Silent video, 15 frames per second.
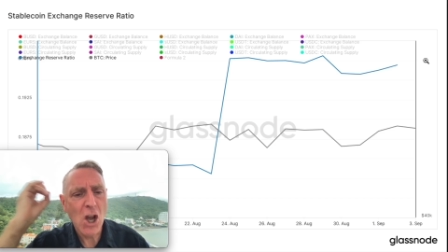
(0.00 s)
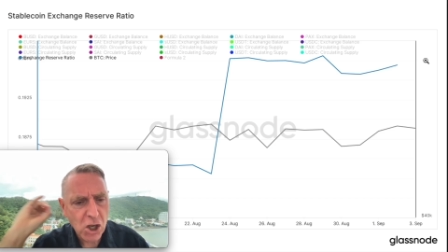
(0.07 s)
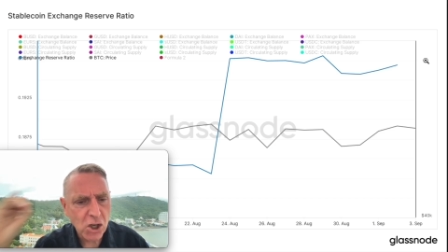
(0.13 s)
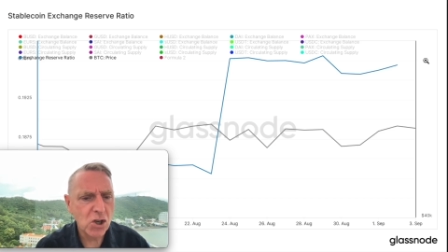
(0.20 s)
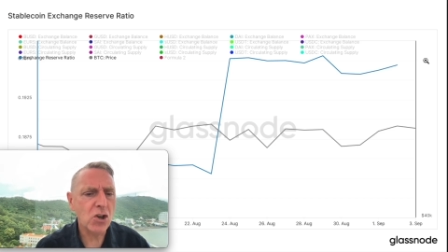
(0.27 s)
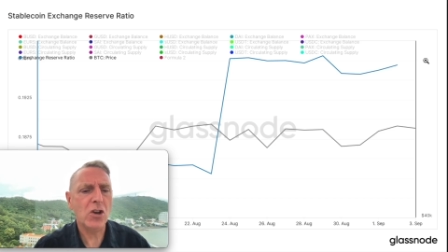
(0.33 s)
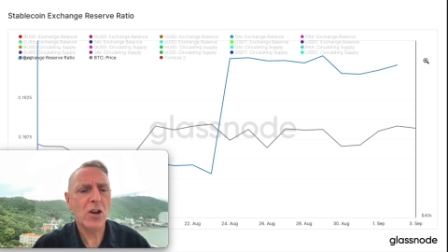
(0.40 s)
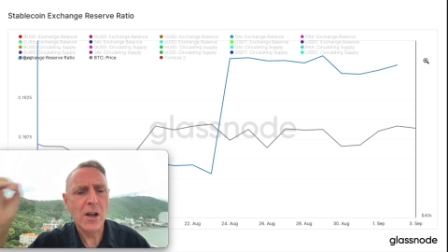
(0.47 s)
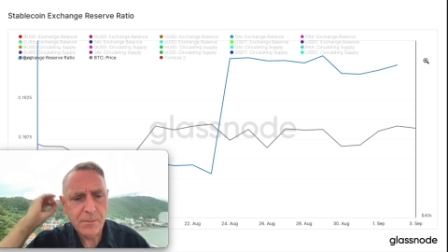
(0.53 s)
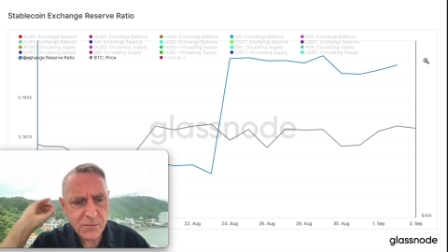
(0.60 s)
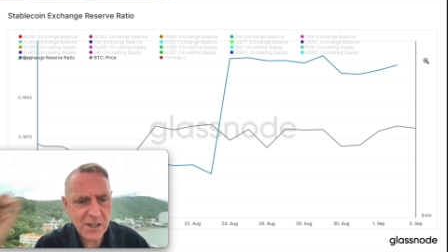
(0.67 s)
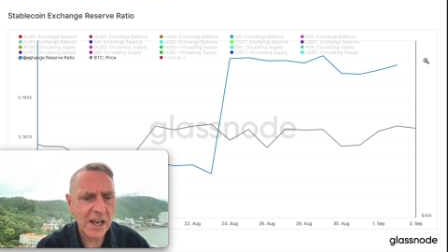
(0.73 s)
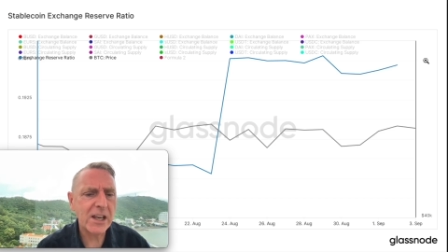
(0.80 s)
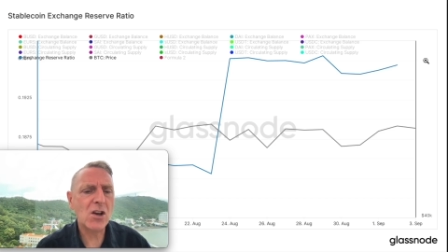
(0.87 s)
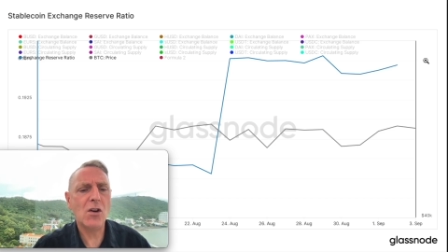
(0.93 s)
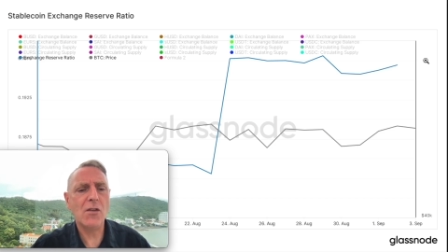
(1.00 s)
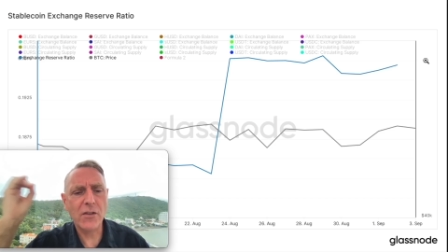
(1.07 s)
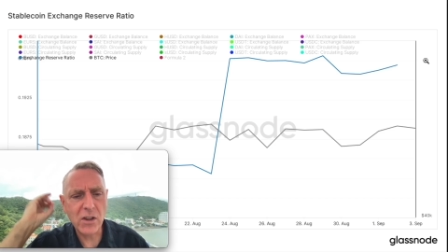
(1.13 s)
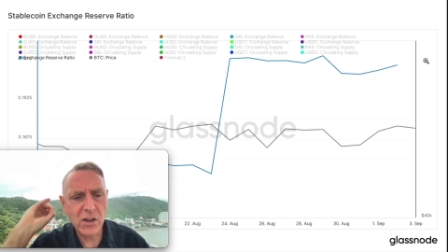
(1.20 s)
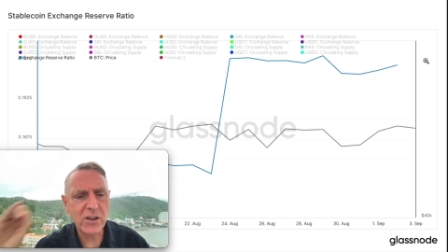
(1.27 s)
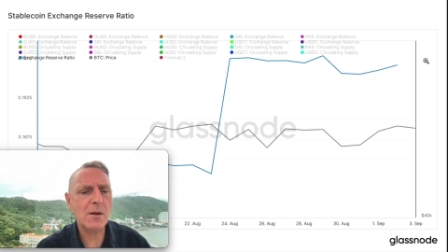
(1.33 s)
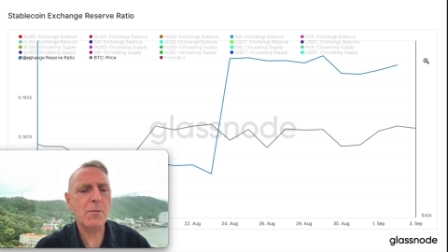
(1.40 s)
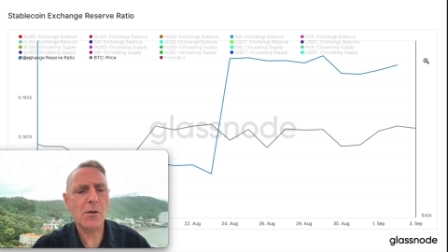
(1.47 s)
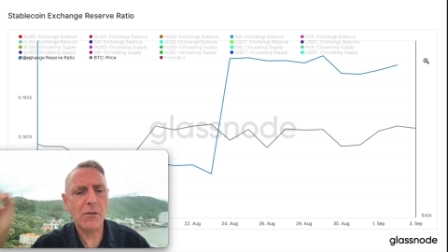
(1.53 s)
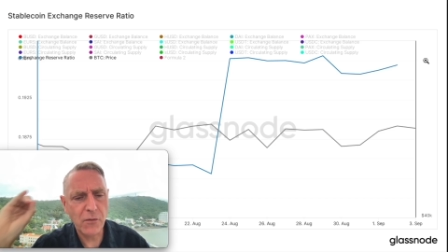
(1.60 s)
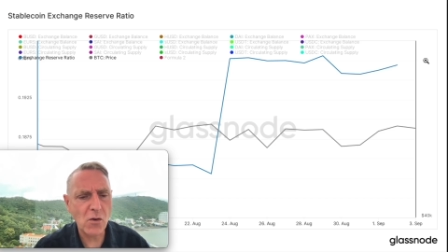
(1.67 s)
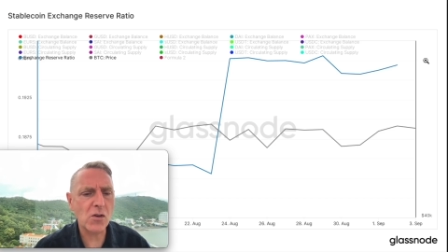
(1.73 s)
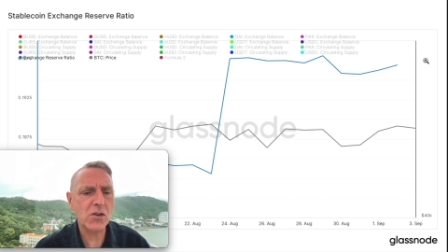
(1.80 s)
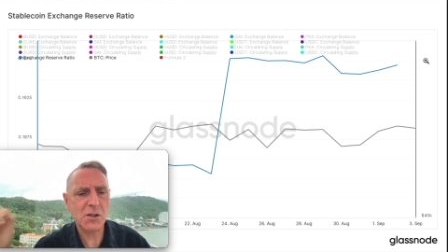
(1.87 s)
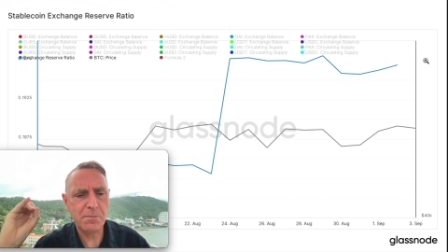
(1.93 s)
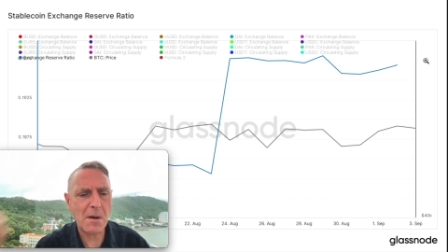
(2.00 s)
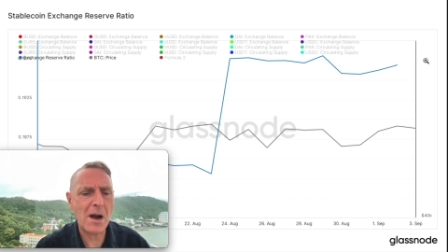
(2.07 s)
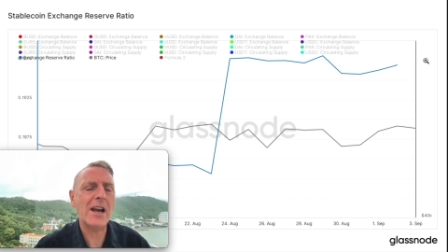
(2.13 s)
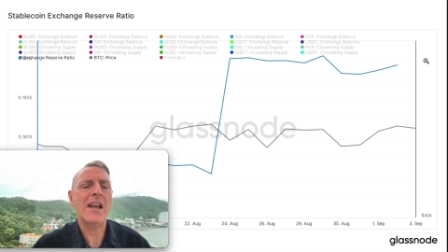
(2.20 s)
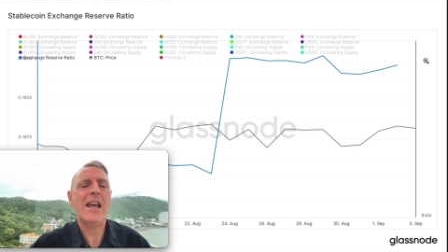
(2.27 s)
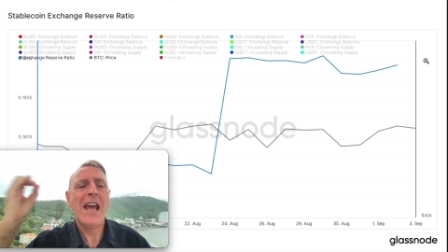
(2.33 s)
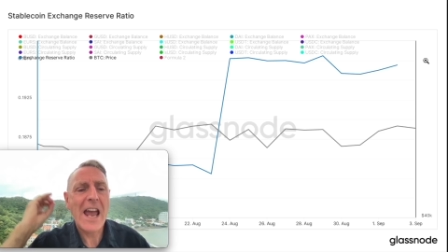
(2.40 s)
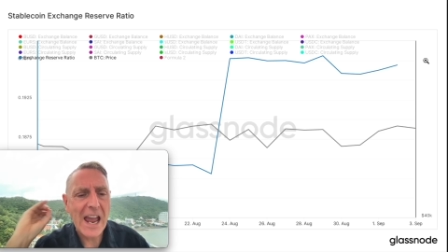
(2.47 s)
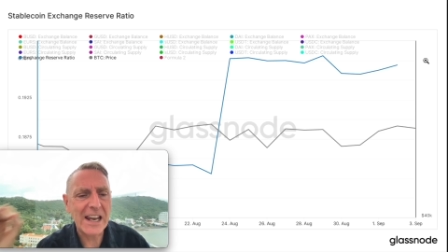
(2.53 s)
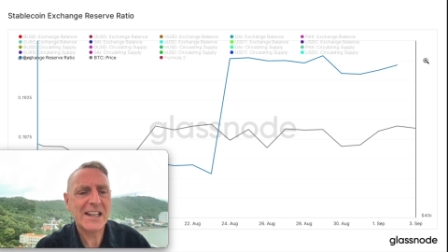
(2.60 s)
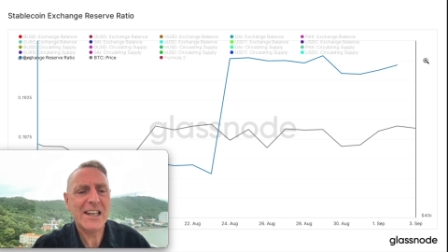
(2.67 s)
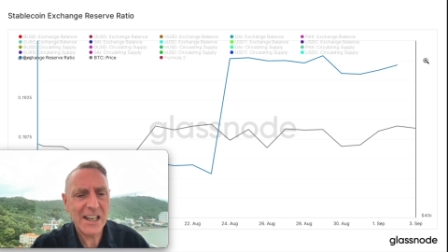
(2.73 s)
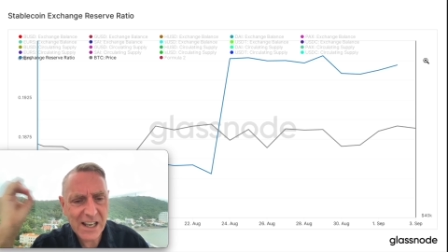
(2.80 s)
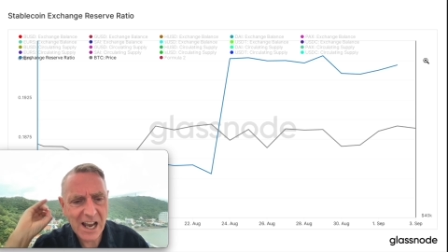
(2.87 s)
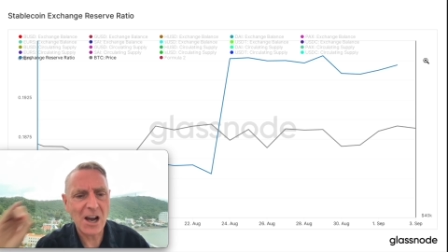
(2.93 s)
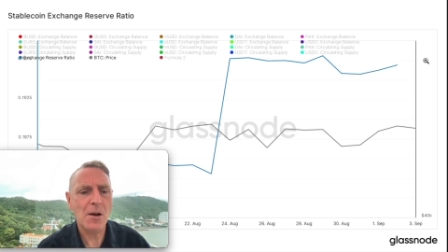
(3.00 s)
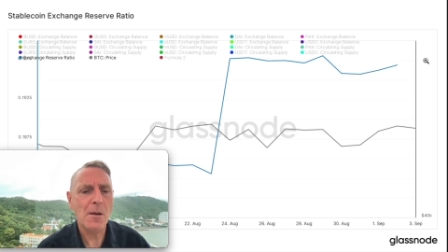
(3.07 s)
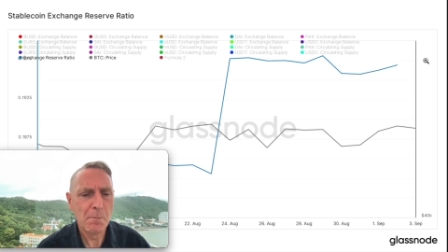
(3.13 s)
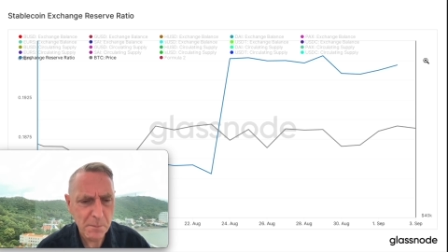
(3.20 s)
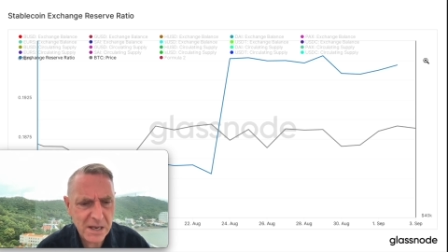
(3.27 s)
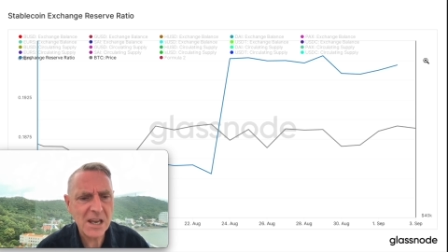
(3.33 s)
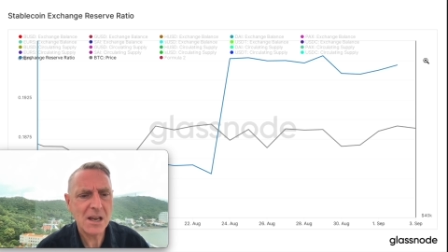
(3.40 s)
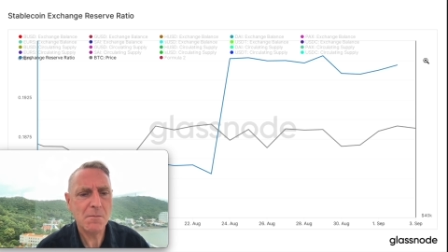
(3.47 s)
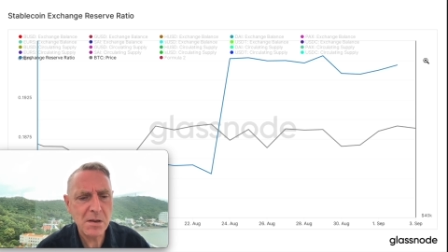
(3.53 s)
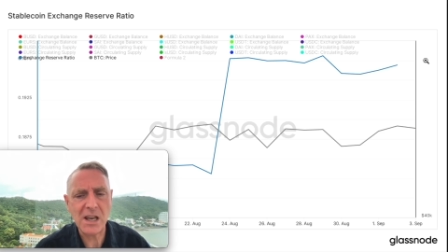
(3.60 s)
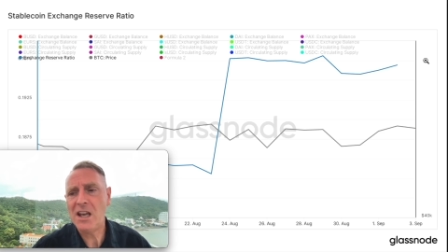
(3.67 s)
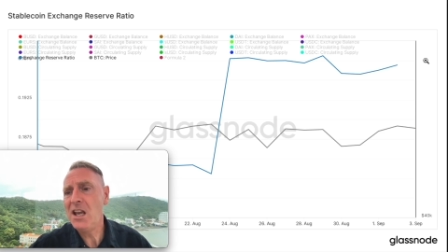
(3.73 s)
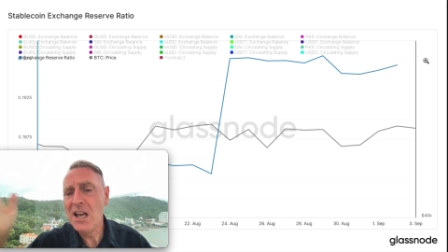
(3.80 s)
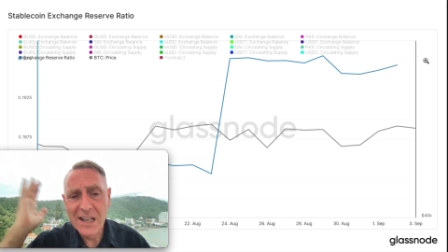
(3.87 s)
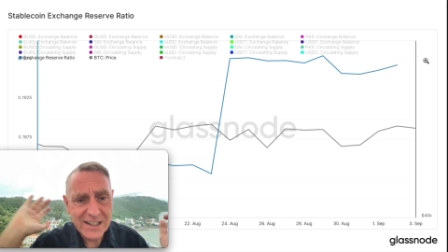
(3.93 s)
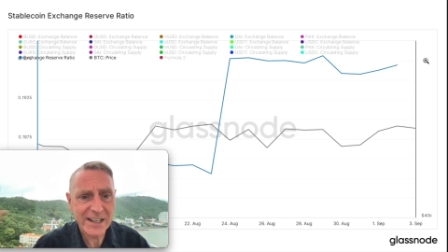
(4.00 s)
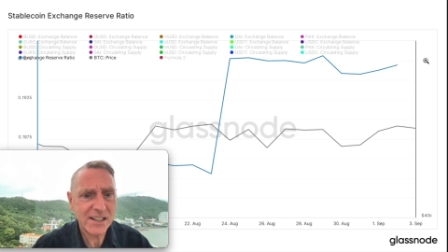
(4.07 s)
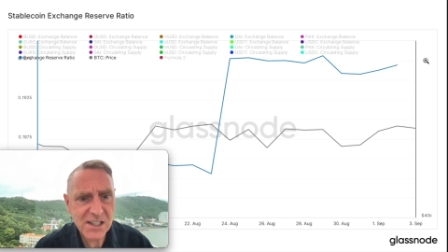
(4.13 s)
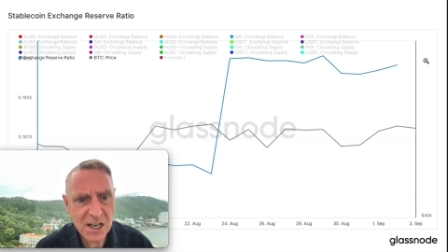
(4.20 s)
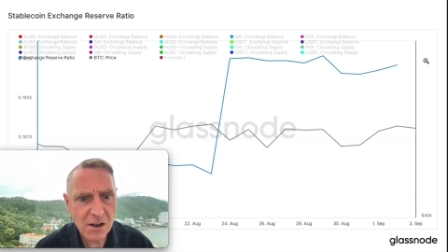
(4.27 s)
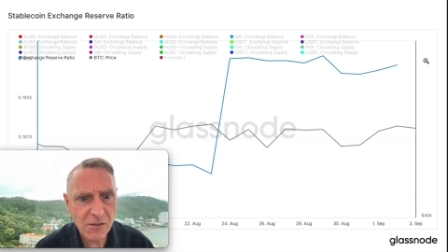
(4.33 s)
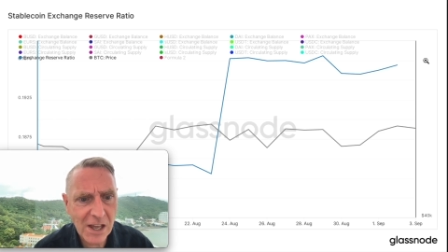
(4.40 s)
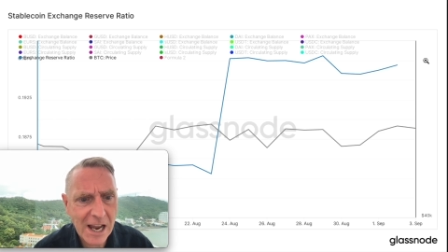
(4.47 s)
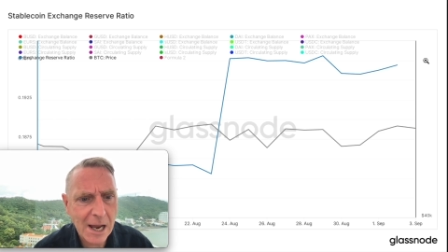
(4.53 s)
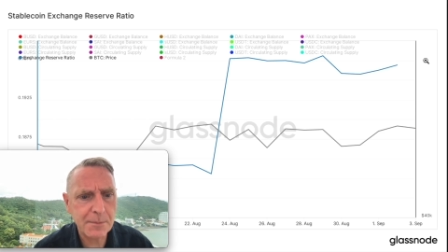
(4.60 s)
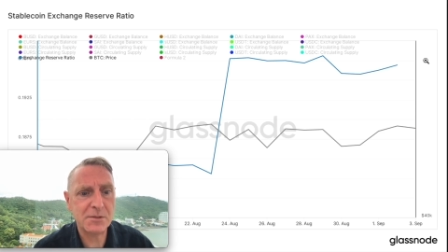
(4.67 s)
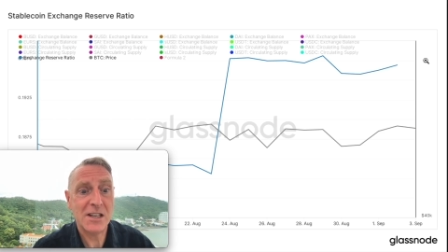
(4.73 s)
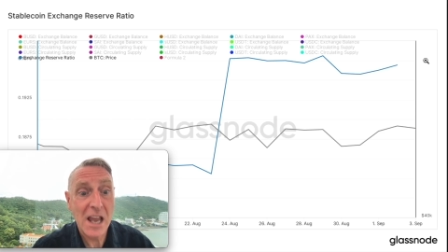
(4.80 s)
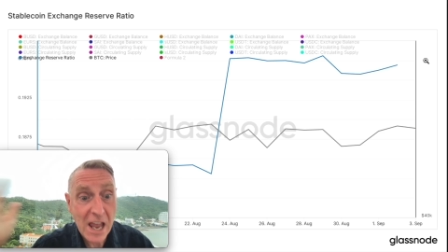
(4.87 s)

could take over the number 4 spot and kick out BNB. Let's see if that happens.